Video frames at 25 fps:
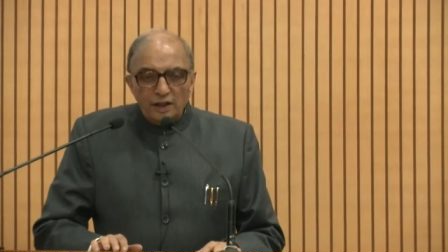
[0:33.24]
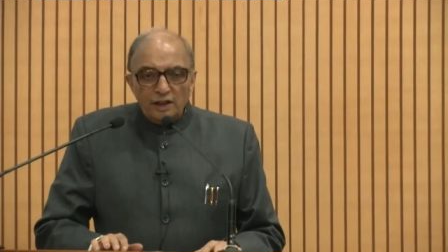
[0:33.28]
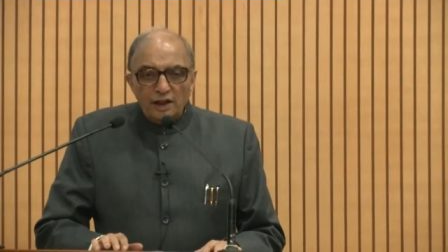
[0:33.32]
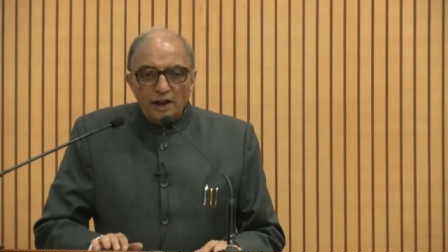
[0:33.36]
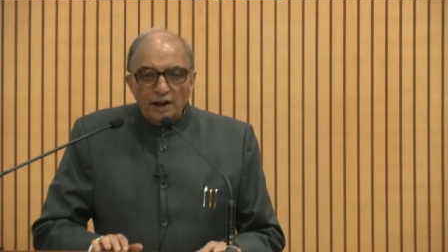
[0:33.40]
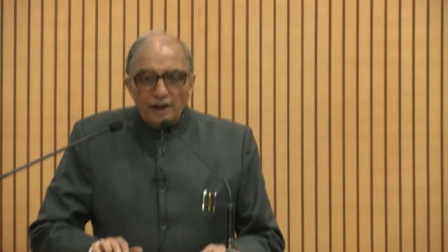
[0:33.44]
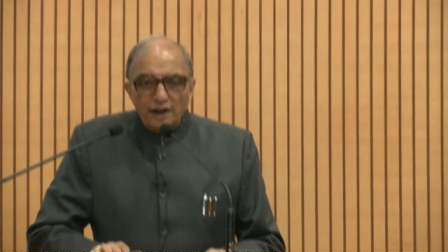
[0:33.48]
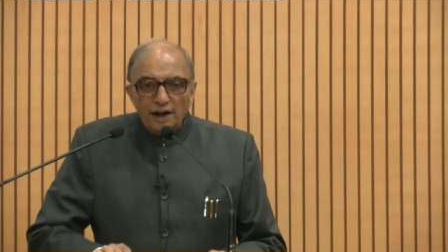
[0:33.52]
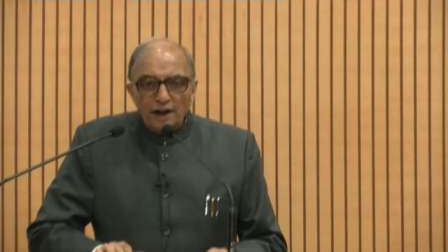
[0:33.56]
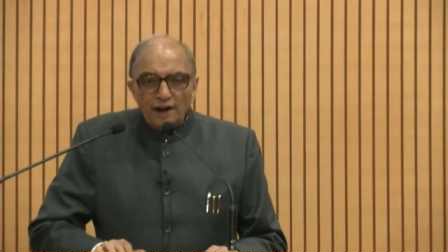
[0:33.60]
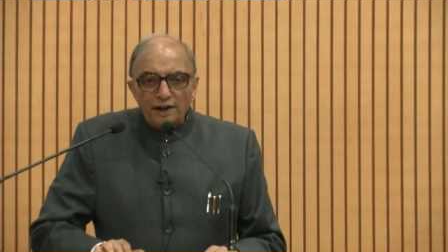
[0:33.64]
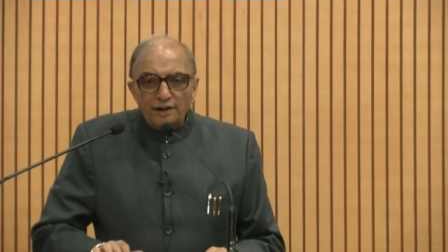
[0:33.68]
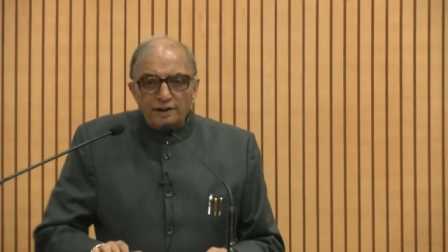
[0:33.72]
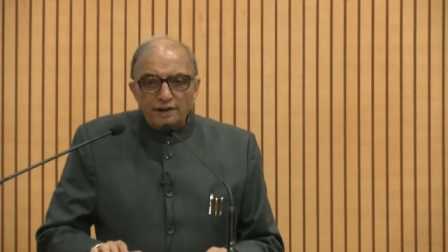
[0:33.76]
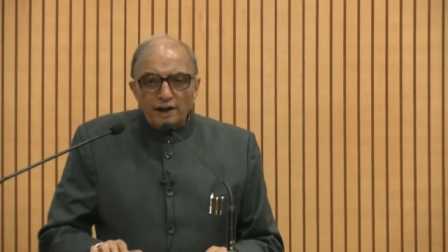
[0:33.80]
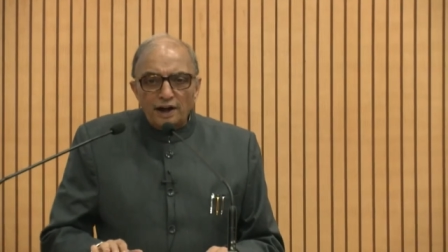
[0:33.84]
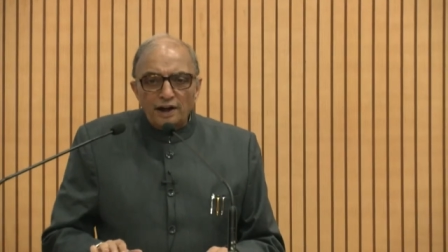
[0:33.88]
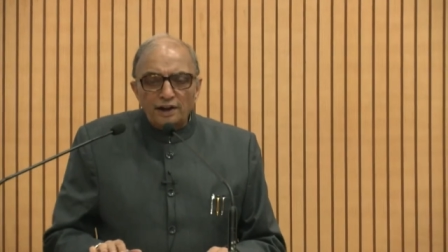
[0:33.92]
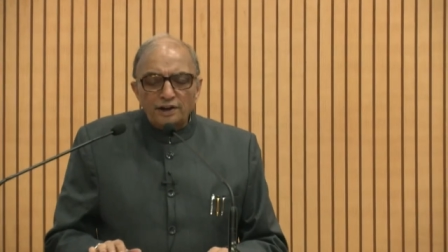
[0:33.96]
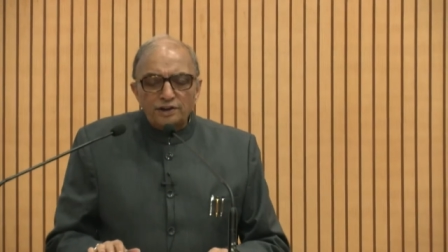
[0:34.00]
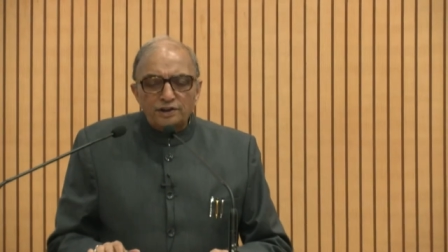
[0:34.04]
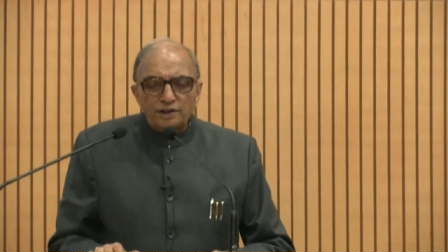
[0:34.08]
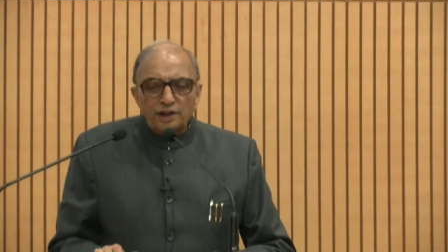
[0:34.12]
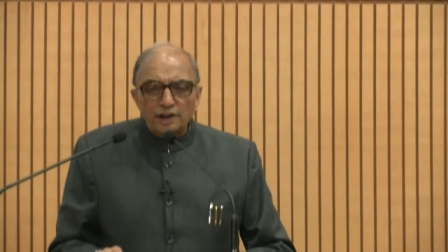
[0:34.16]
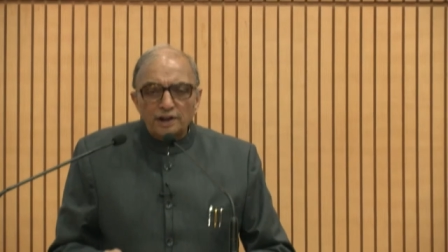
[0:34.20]
The Indian
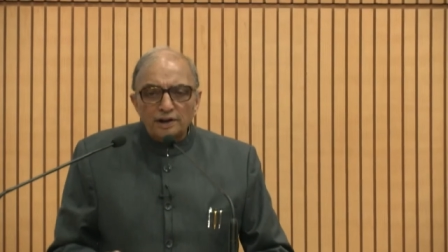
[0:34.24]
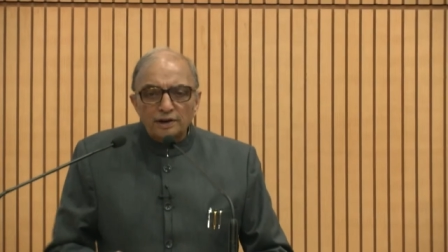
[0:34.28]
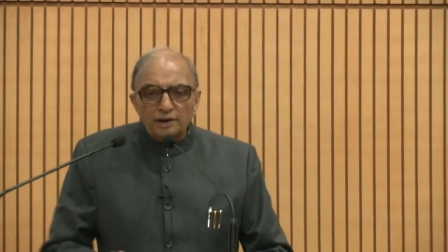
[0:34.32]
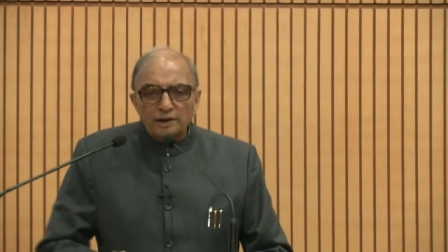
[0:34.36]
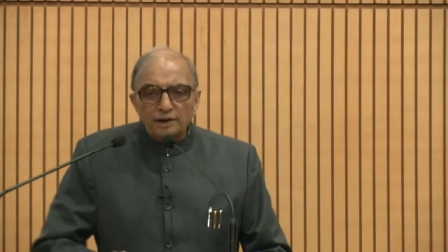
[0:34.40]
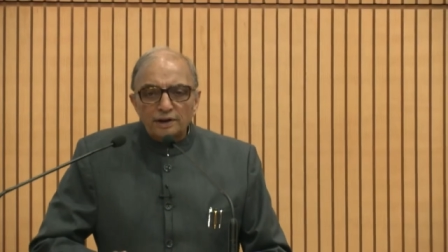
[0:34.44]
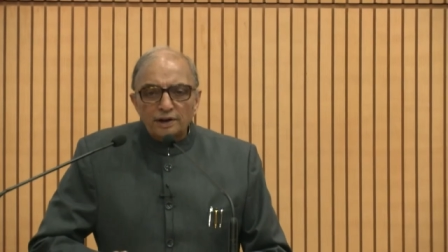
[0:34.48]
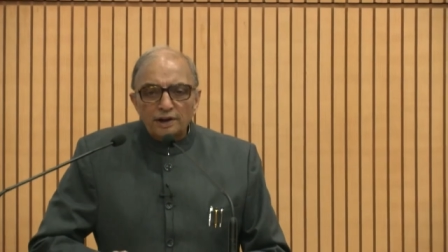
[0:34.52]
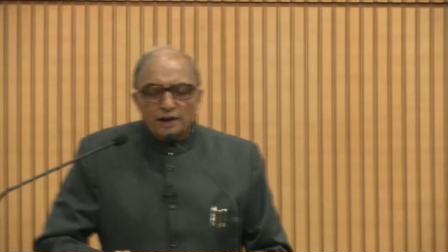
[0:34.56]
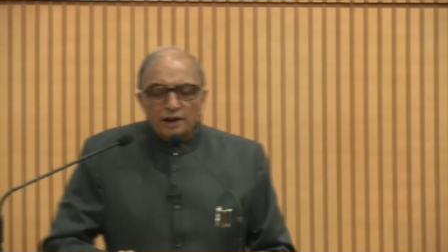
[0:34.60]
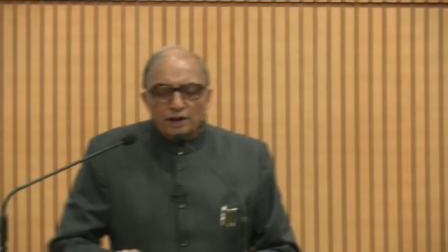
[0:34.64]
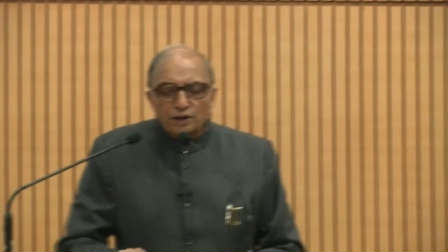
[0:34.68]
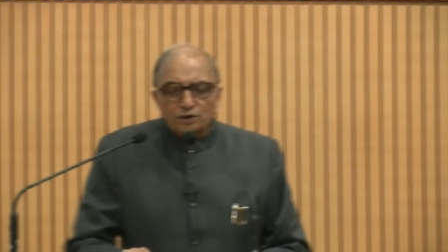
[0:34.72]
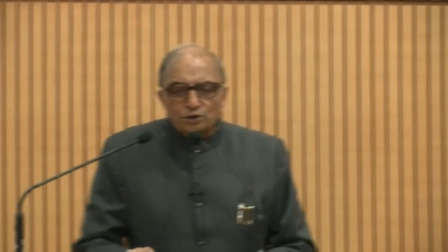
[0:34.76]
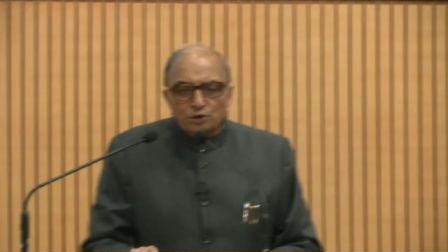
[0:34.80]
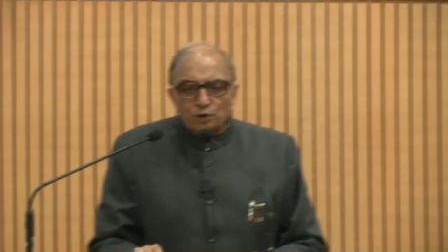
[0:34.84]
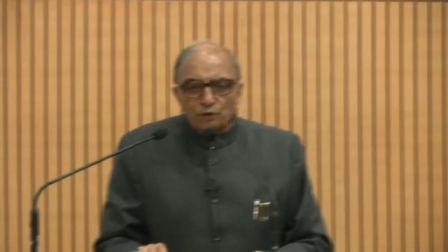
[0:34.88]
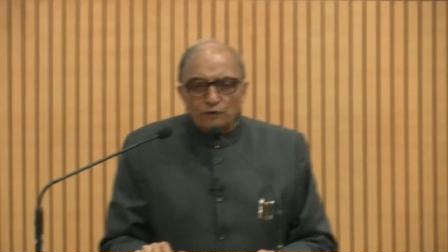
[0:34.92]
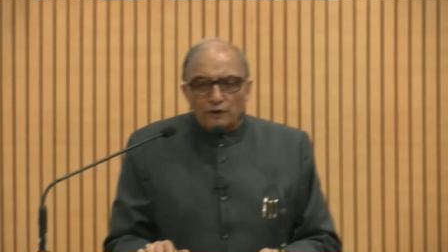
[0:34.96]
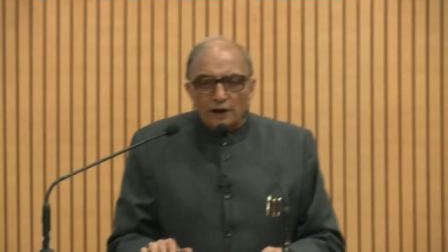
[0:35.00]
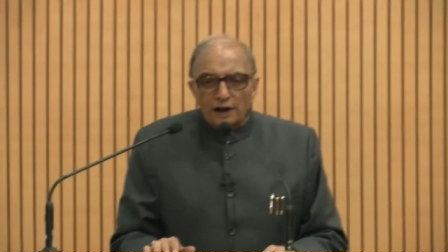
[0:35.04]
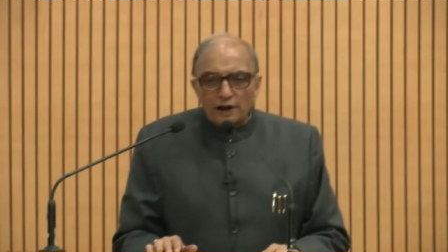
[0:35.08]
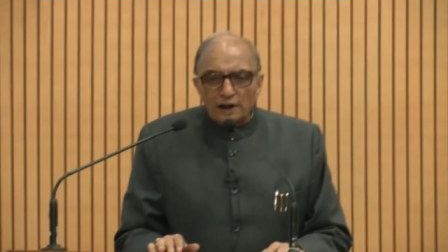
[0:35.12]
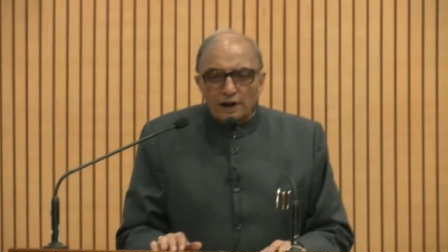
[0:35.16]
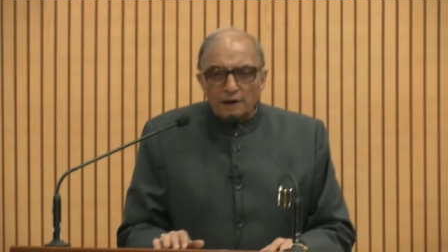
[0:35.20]
tradition is to
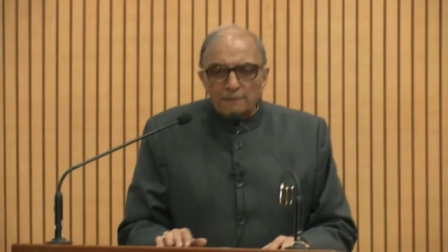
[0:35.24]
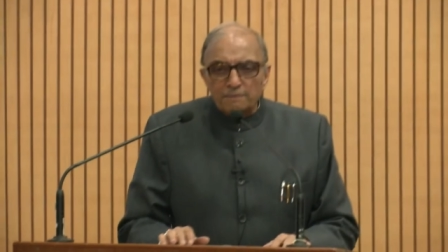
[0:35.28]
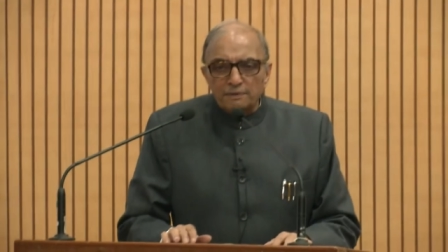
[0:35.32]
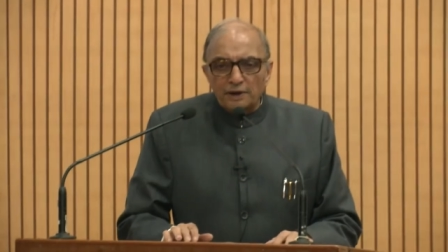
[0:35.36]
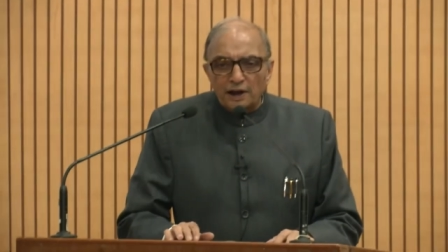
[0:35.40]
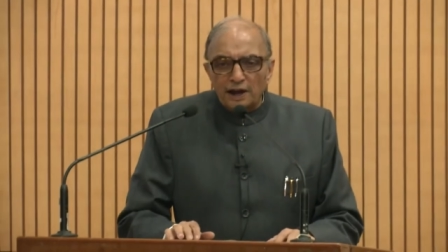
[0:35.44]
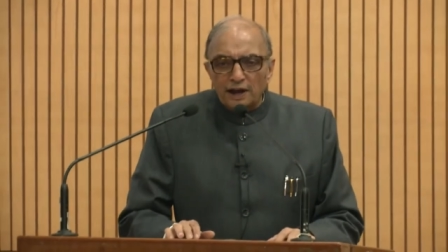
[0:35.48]
welcome